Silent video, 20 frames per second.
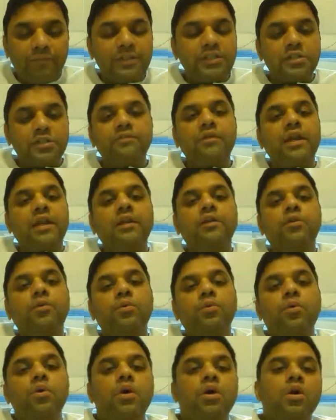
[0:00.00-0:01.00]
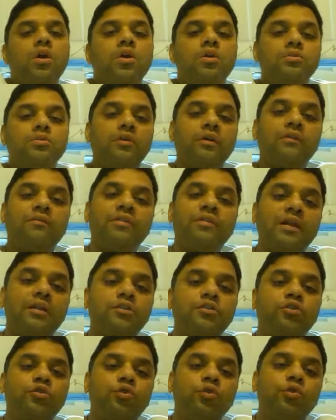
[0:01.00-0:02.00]
And which is very true. So
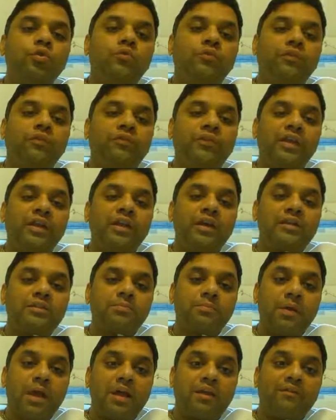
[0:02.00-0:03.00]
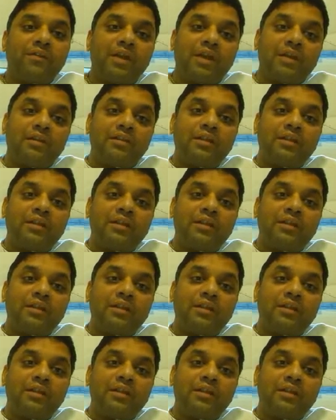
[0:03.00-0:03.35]
if that is true 50 years back,